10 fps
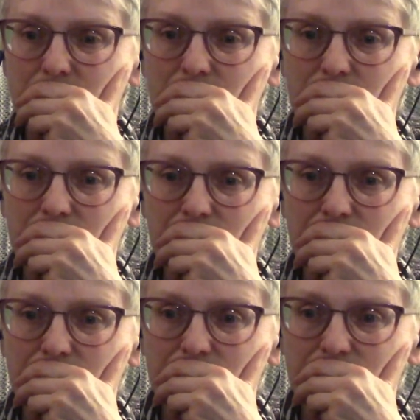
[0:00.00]

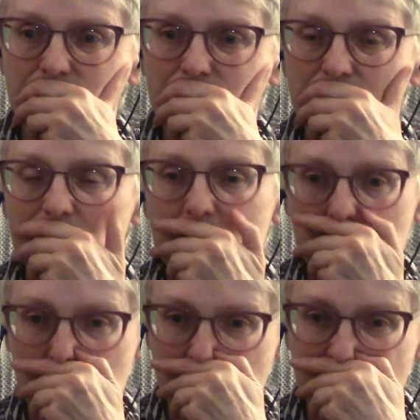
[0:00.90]

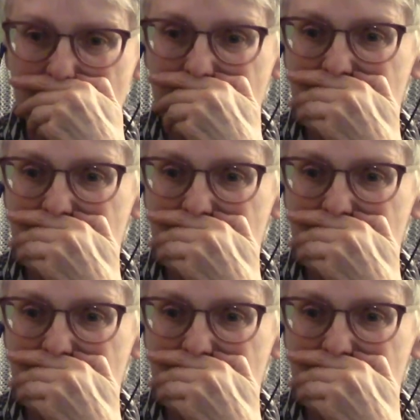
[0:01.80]
(silent)